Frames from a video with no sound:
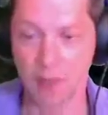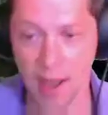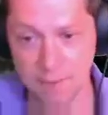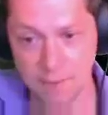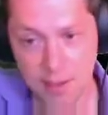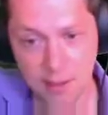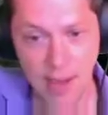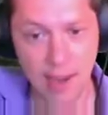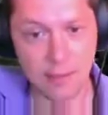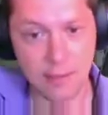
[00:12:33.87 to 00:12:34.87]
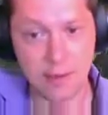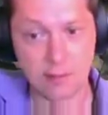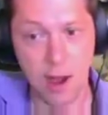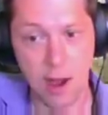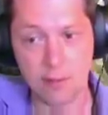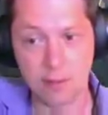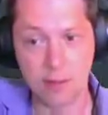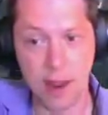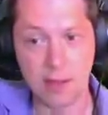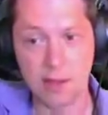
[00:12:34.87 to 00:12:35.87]
I feel like the Rock of the
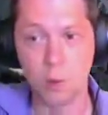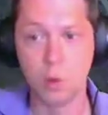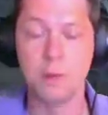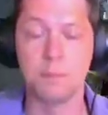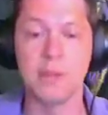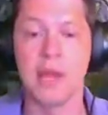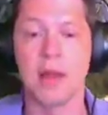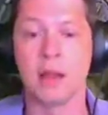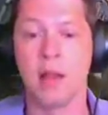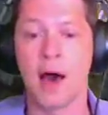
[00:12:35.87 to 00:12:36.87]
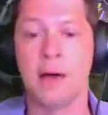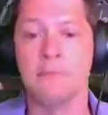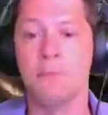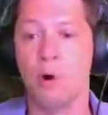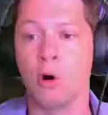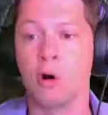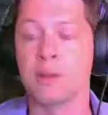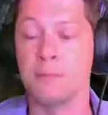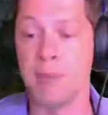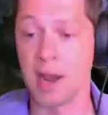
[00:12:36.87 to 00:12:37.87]
Reichland would be a lot more
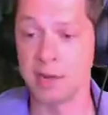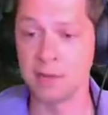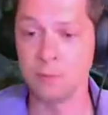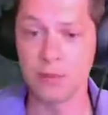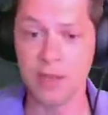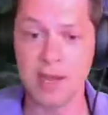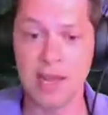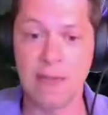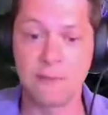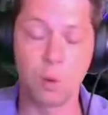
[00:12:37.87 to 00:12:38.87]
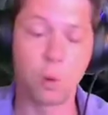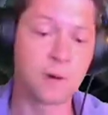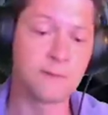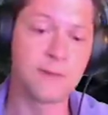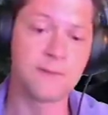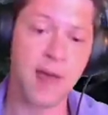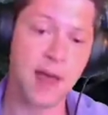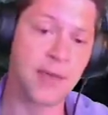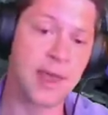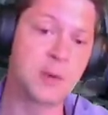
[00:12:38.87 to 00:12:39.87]
competitive with it if it weren't for the
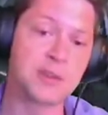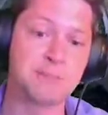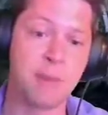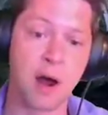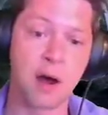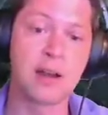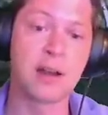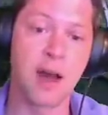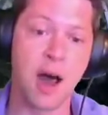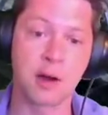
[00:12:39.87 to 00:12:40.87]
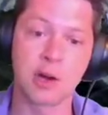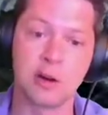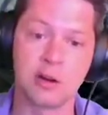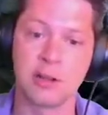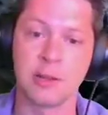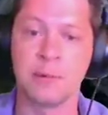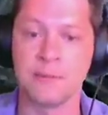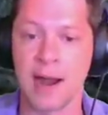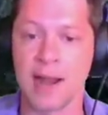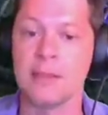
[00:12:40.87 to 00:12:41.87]
fact that it was bugged and not currently
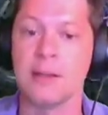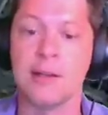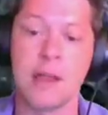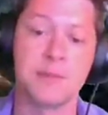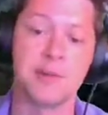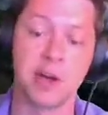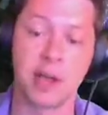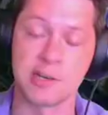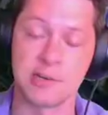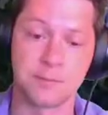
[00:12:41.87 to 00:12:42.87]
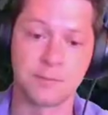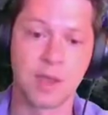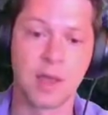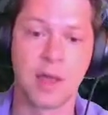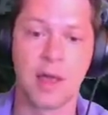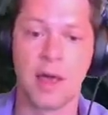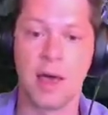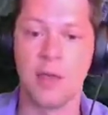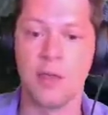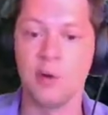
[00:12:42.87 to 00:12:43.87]
providing the damage reduction.
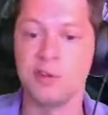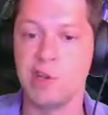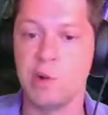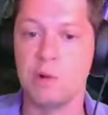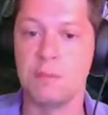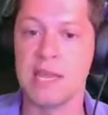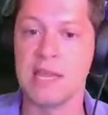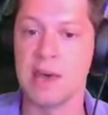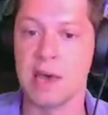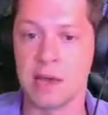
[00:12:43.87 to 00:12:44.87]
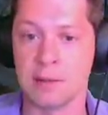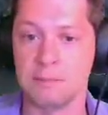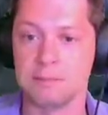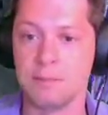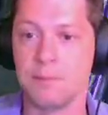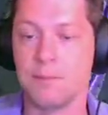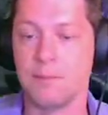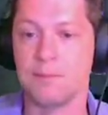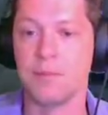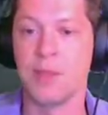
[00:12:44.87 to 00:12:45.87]
Those two would be the
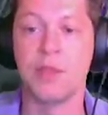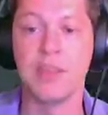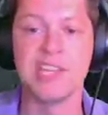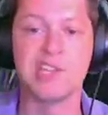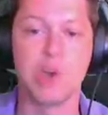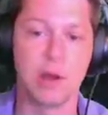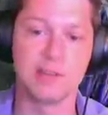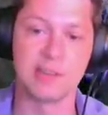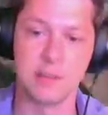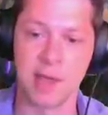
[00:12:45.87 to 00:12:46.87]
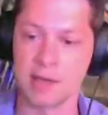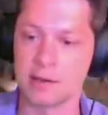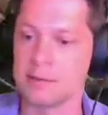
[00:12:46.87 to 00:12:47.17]
choice to make.